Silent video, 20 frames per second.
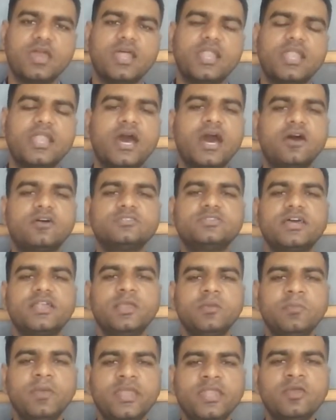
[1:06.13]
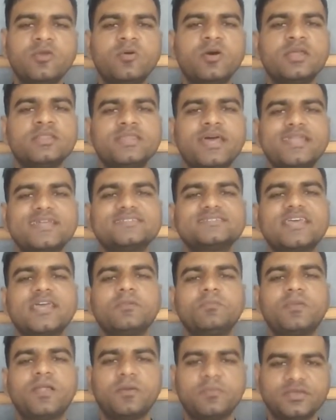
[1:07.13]
Now the remaining one, that is the
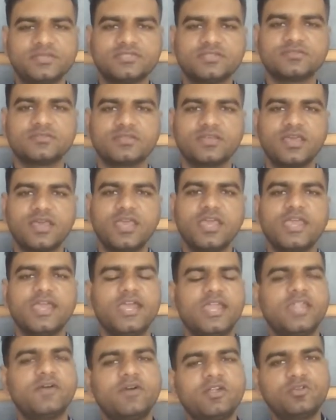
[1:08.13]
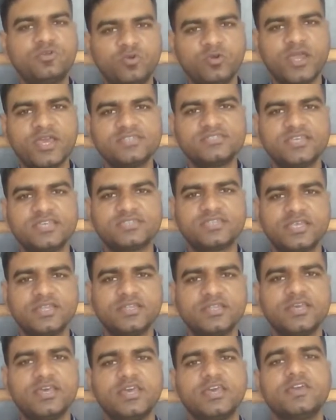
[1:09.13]
inflammation. In our today's
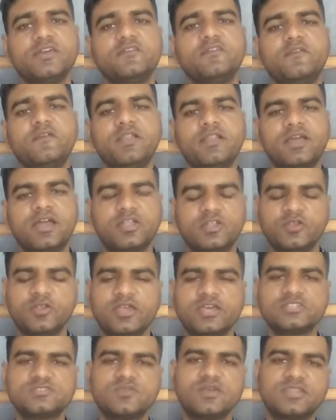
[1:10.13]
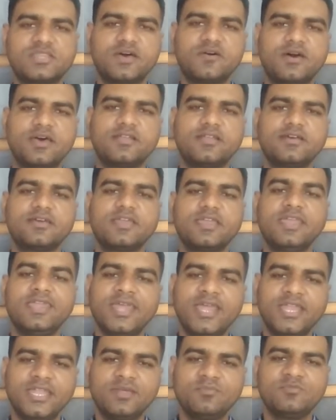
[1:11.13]
session, we will continue with our
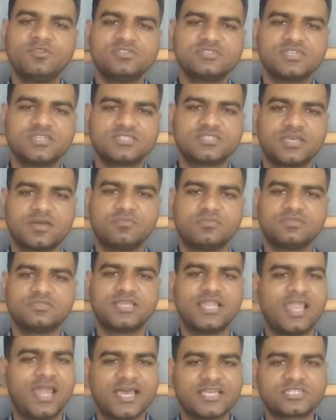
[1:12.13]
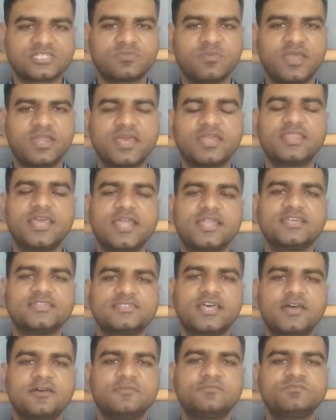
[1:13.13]
innate immune system, the last barrier, that is
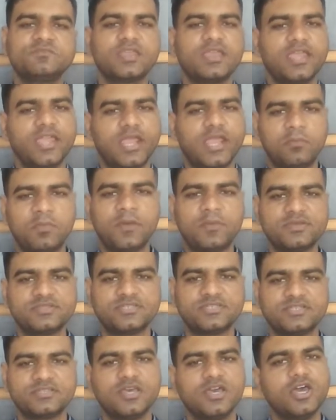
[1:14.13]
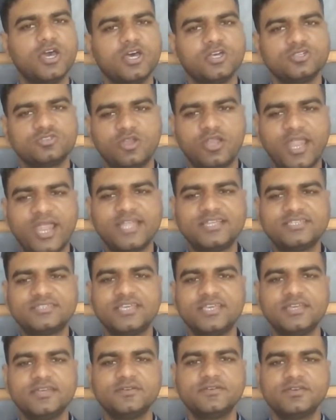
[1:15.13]
the inflammation. So let's
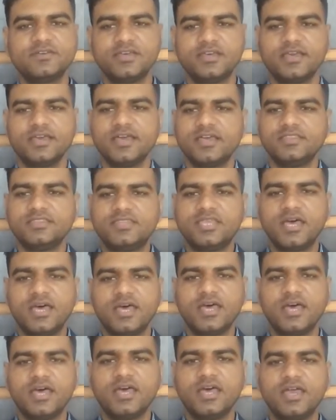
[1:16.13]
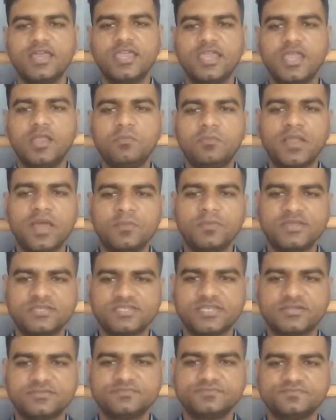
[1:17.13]
see the
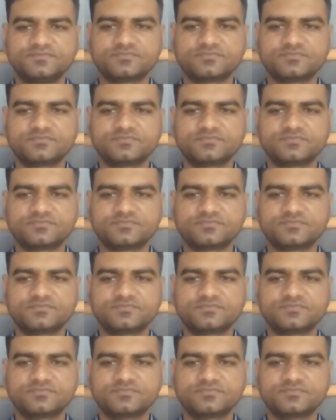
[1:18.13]
inflammation.